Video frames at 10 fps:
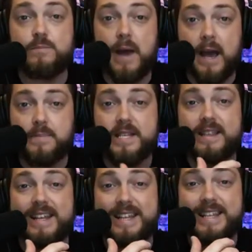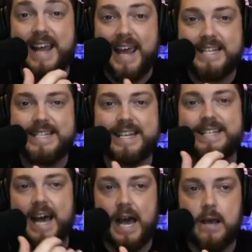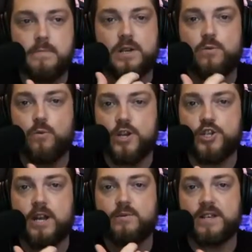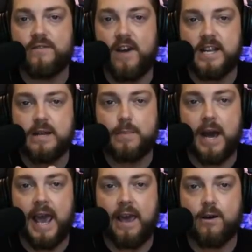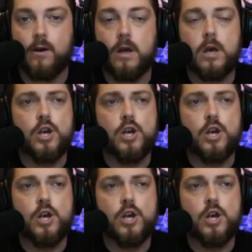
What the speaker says: maps and the dates and times in which that it was affected by hail.